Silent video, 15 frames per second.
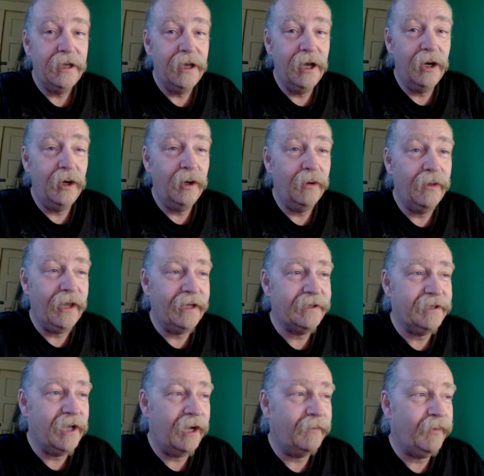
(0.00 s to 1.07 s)
no,
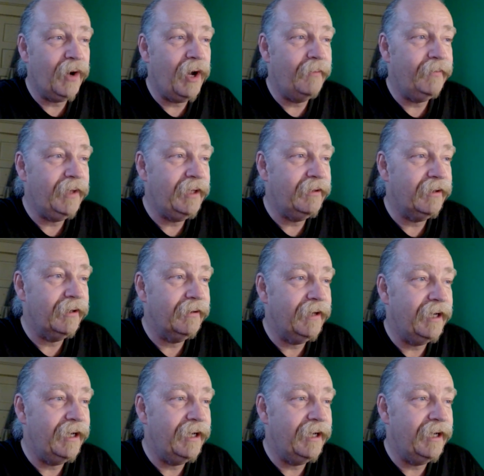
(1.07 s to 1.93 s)
that's not a problem either.